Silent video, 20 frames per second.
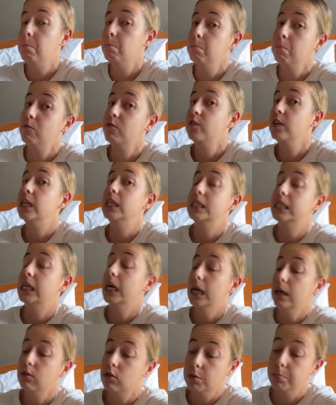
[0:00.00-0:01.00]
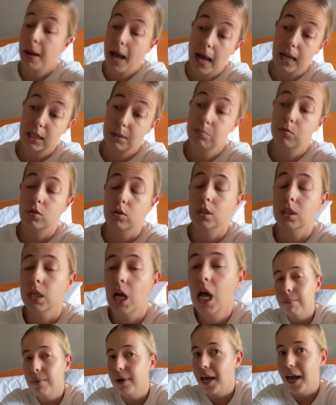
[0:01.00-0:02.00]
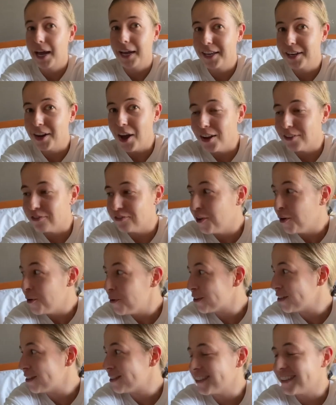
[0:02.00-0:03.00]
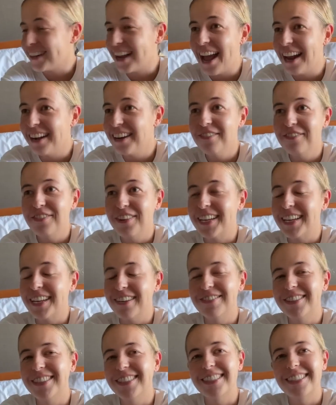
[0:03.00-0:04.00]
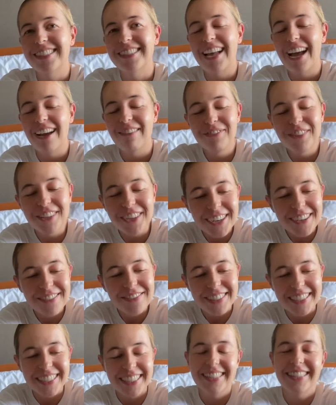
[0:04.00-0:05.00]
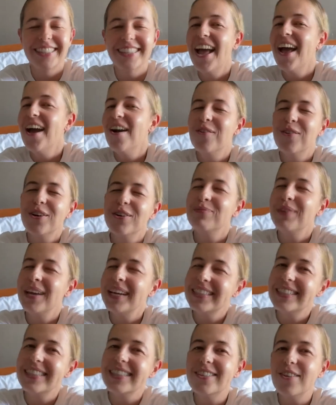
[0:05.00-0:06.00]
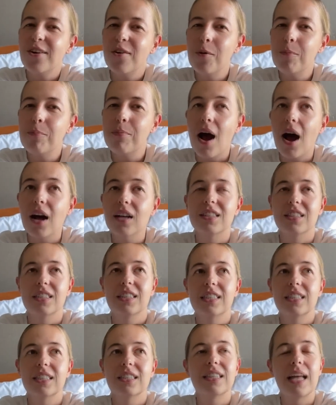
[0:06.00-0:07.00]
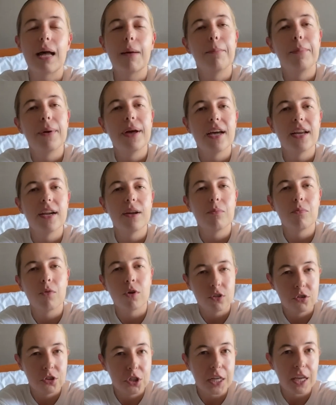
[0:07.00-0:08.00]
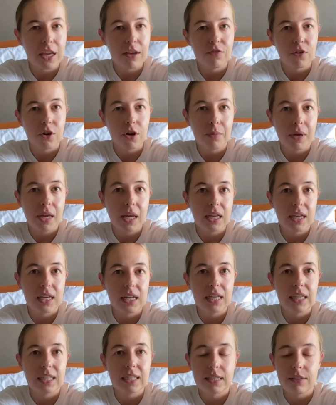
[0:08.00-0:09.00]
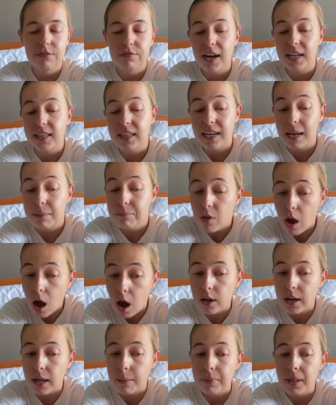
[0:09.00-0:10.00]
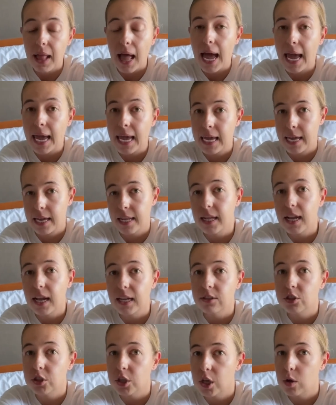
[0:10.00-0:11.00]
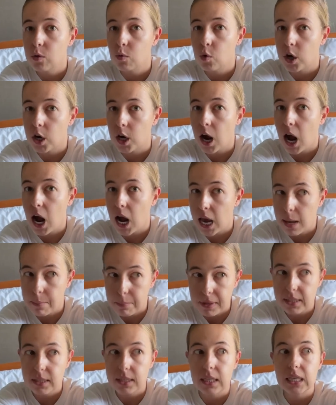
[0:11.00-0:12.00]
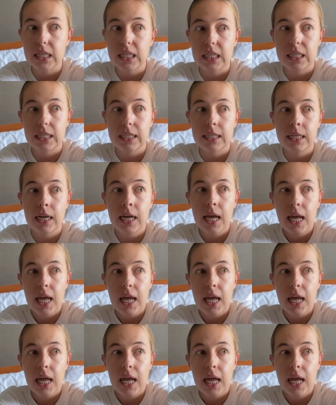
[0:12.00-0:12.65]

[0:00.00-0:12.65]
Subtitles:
visa or passport, but I cannot focus on anything. I'm nervous. What makes this whole process a bit more tricky for me is the fact that I'm not applying in a country where I am a citizen.